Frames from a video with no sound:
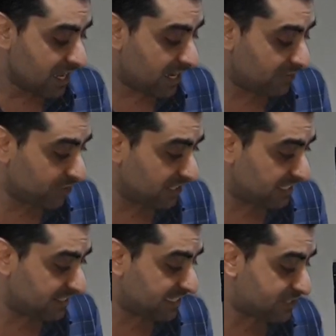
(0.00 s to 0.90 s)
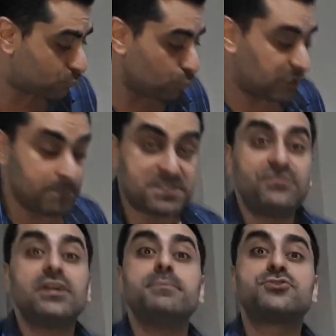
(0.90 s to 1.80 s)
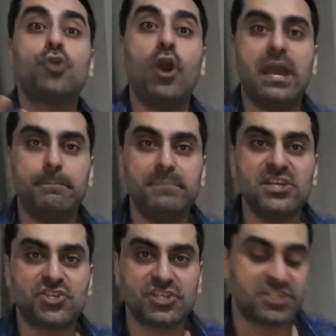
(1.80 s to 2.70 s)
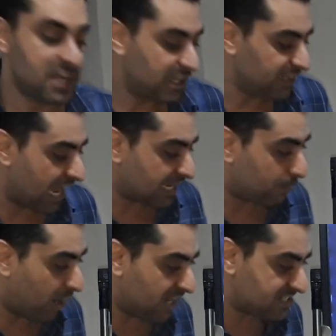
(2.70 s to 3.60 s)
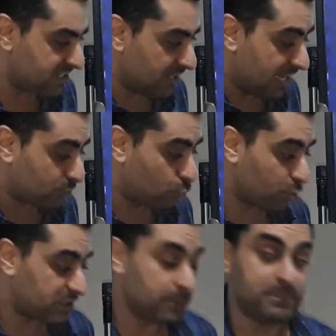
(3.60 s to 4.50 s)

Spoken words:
Really, these two teams will be so ambitious like Marseille and Tottenham.